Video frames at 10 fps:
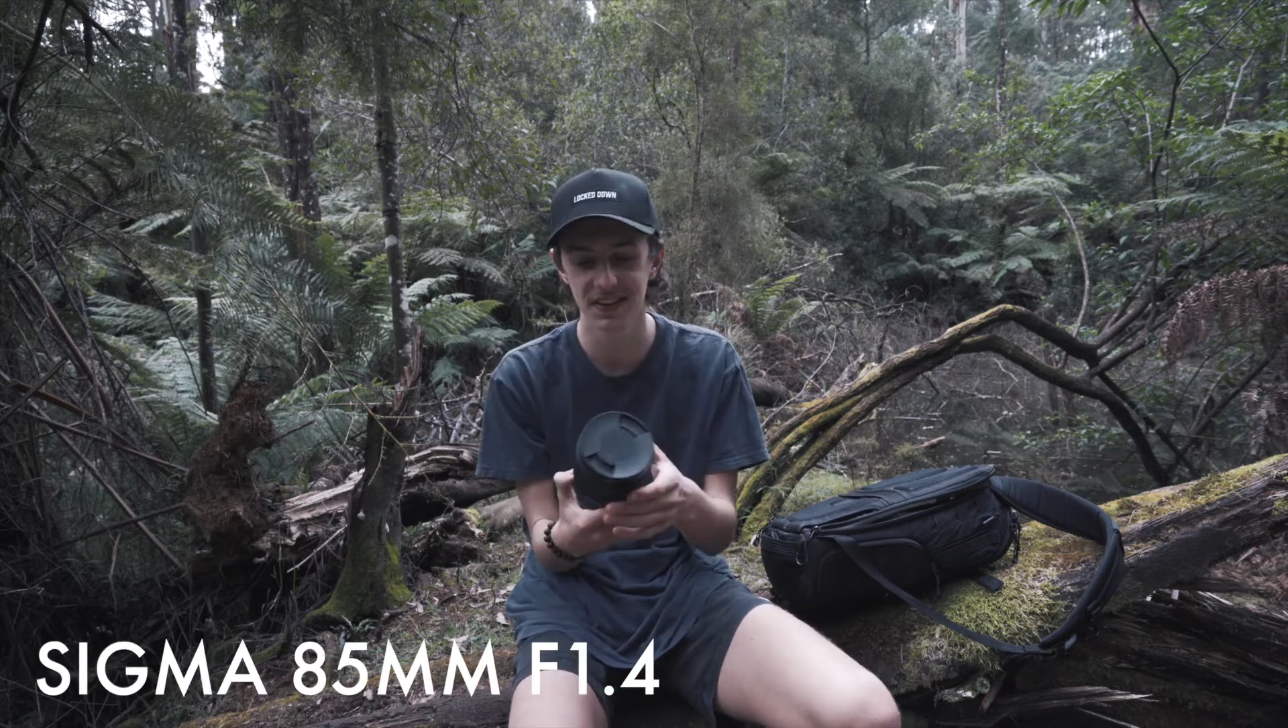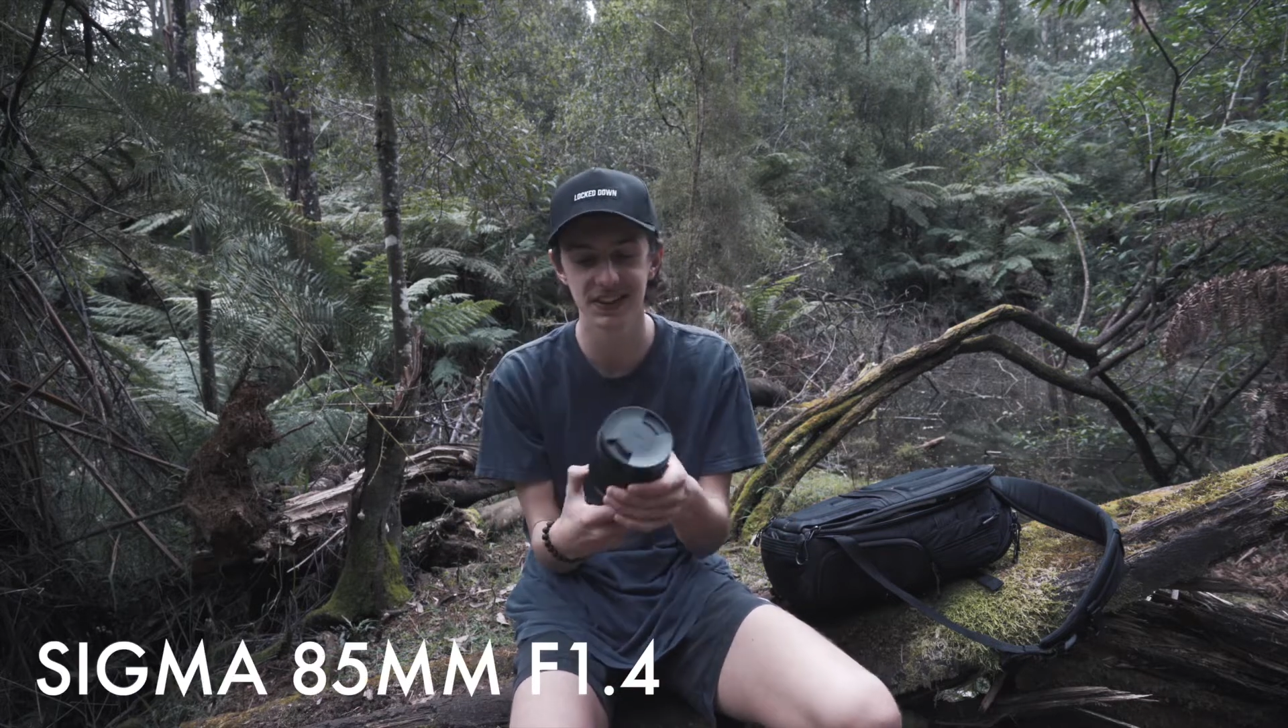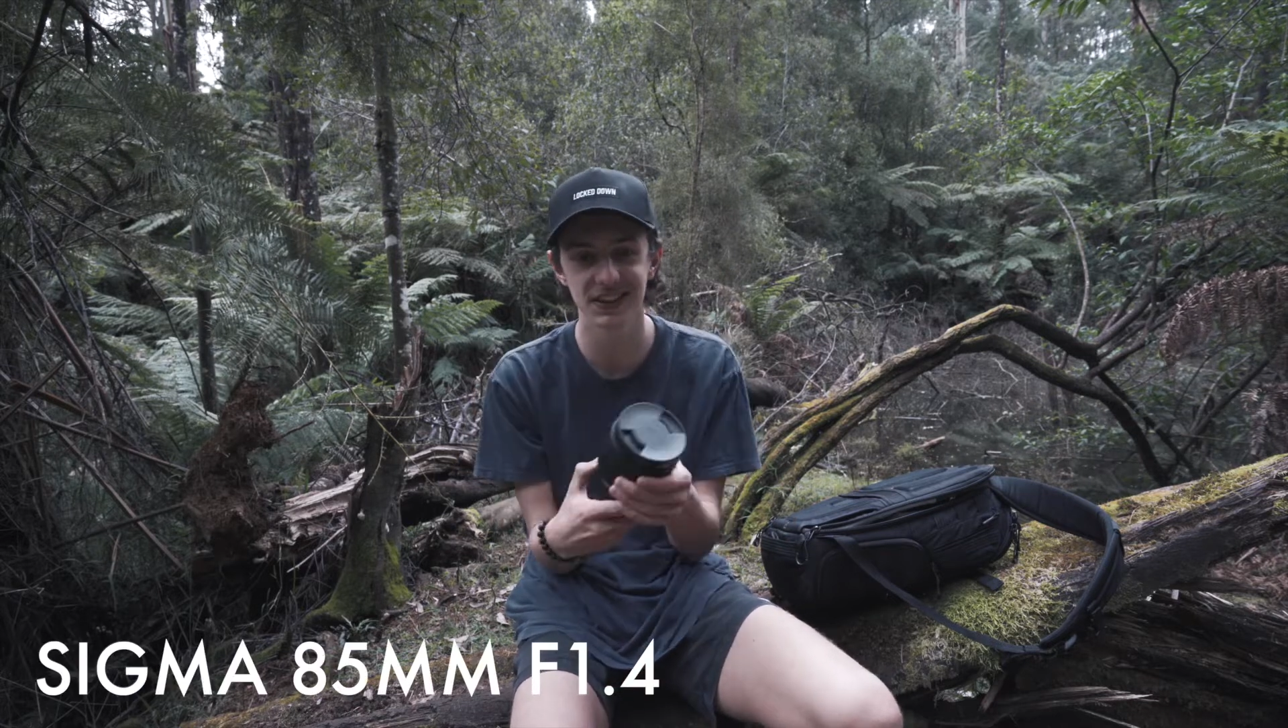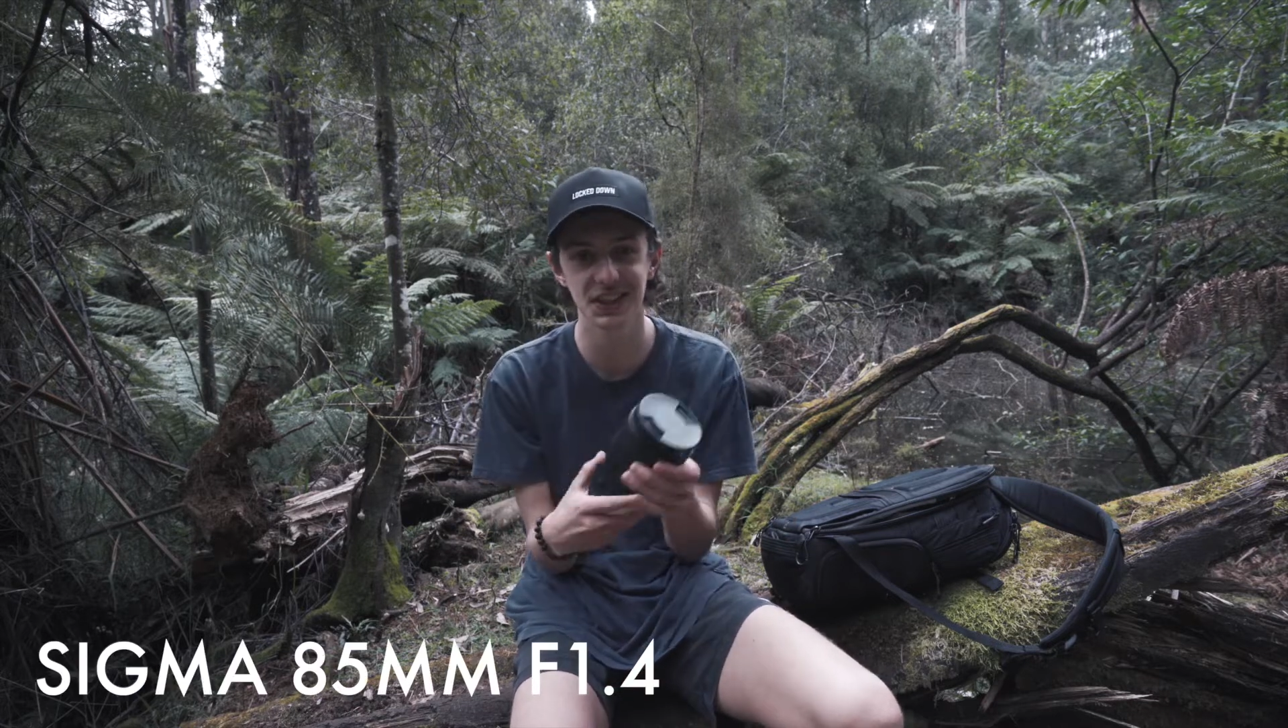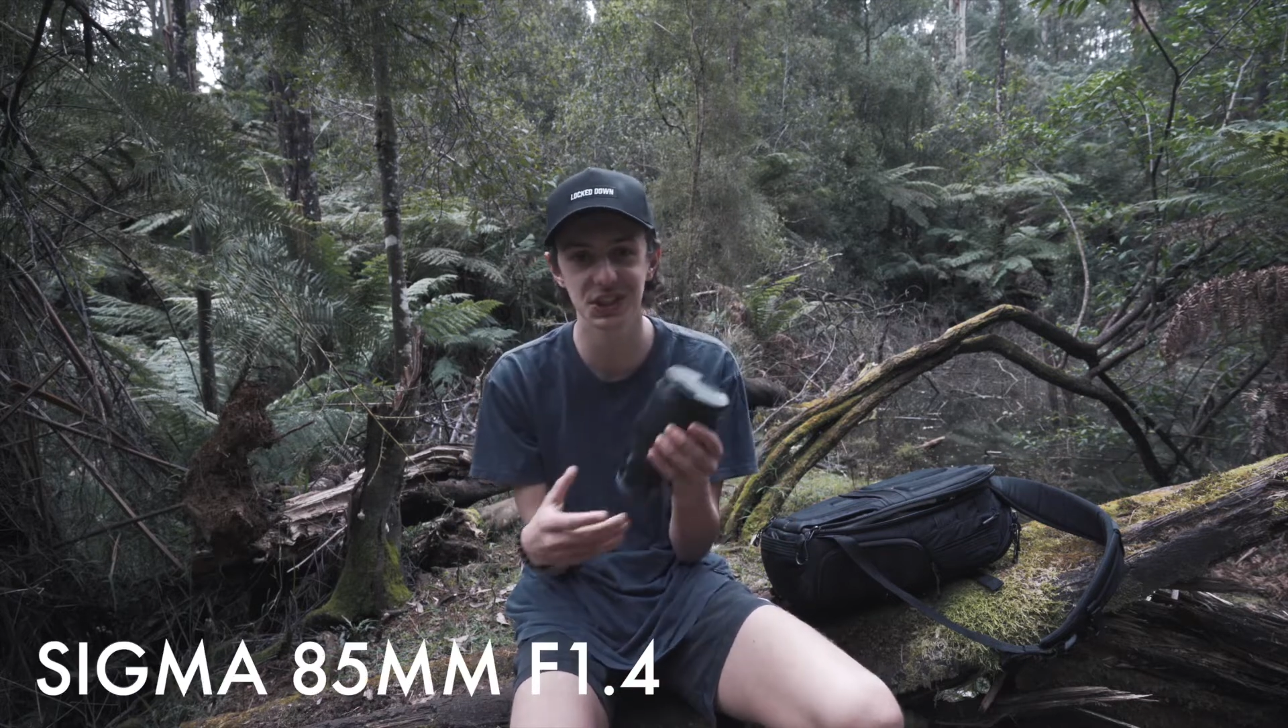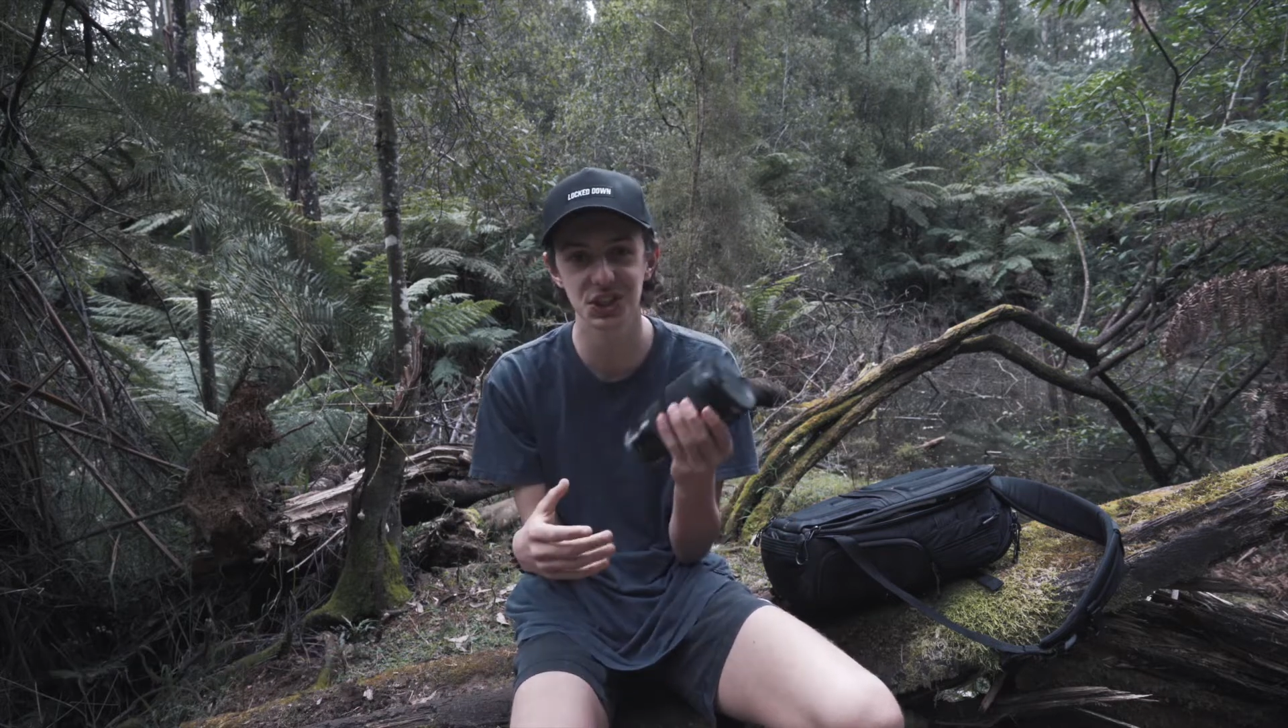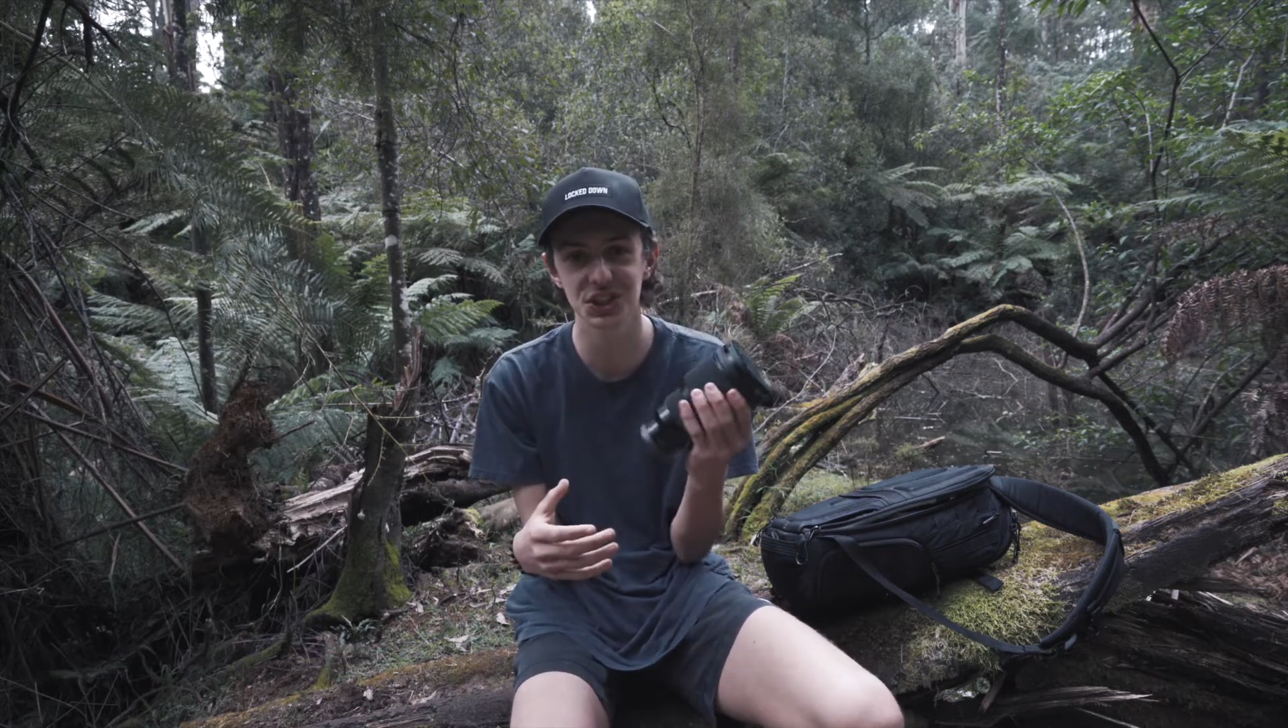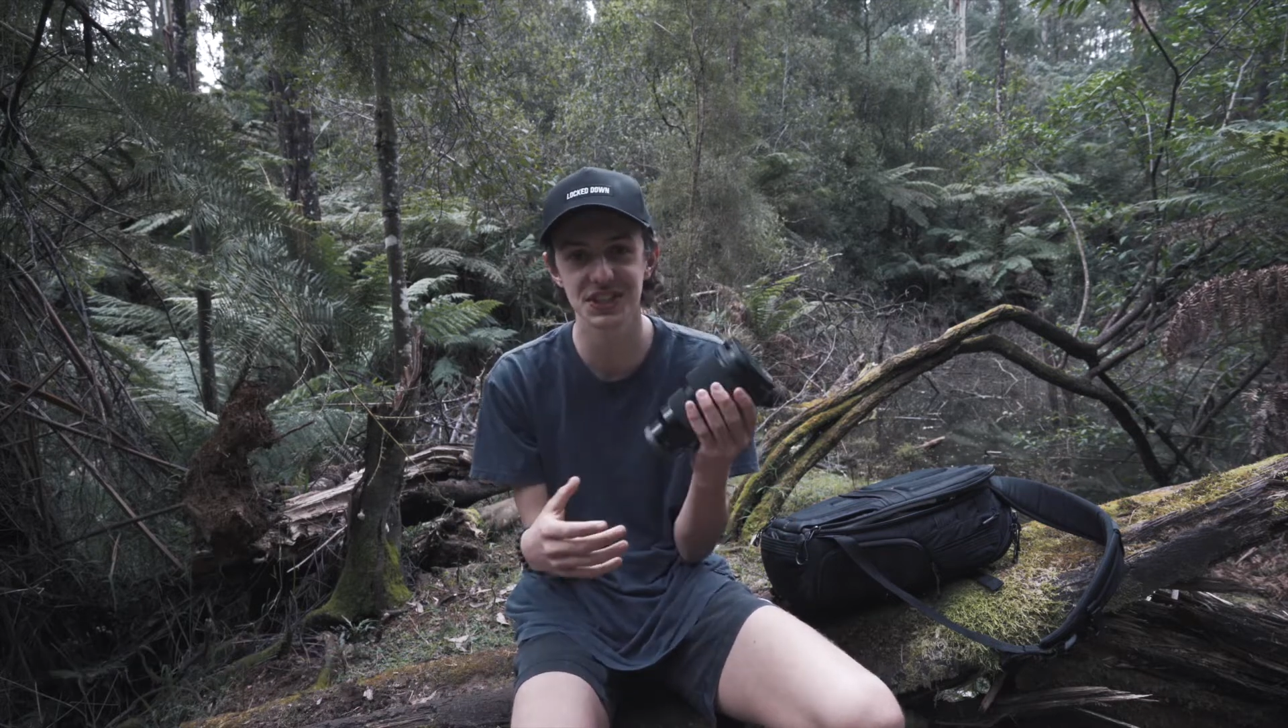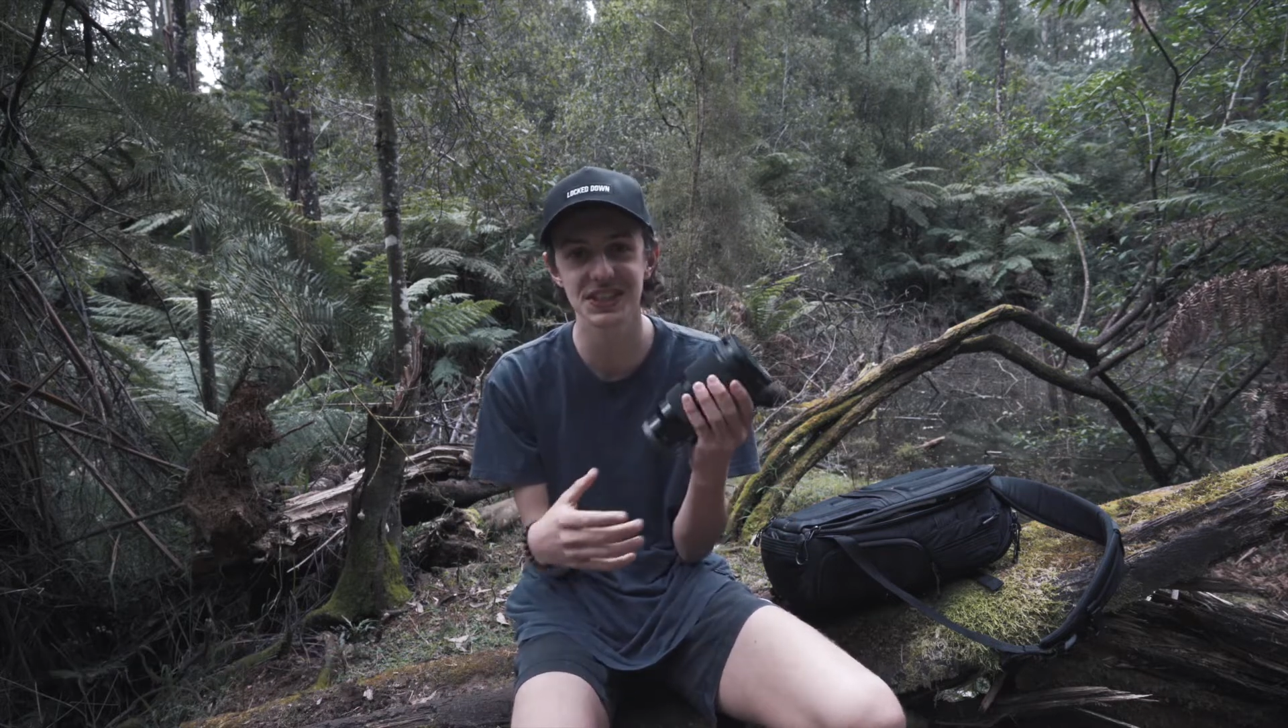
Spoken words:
This lens is just